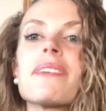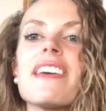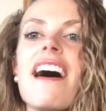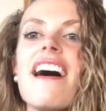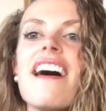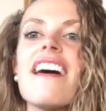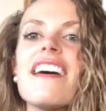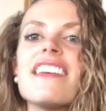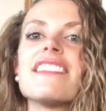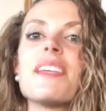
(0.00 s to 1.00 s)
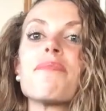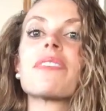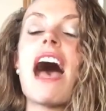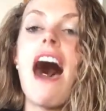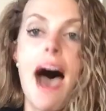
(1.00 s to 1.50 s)
guys,
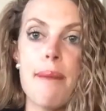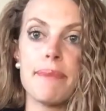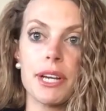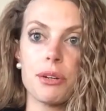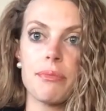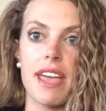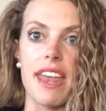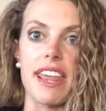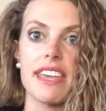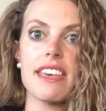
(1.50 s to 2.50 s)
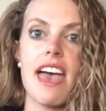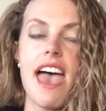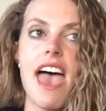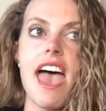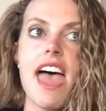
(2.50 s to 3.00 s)
I'm Baker Manning,
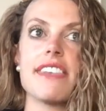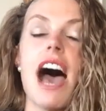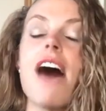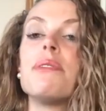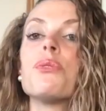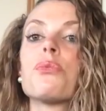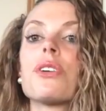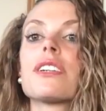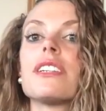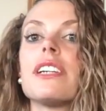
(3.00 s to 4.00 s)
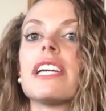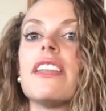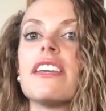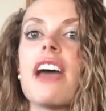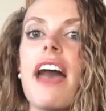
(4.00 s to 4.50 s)
and I've been working
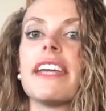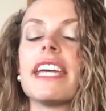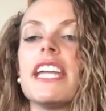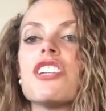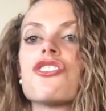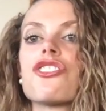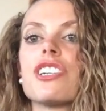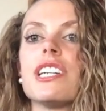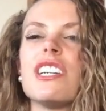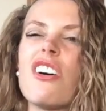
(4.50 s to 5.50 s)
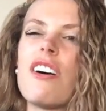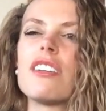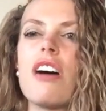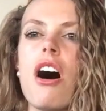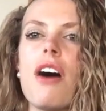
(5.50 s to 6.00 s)
in the yachting industry on
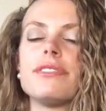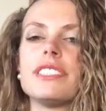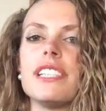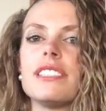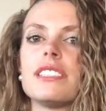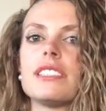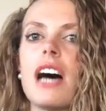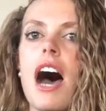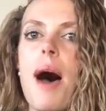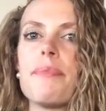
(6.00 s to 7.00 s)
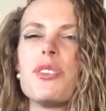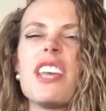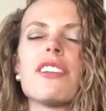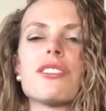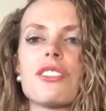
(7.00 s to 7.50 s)
and off since
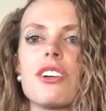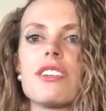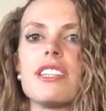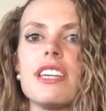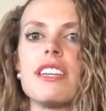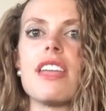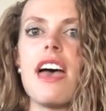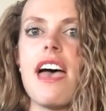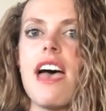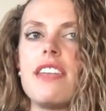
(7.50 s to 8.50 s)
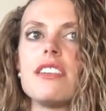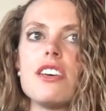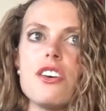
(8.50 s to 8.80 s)
2013. And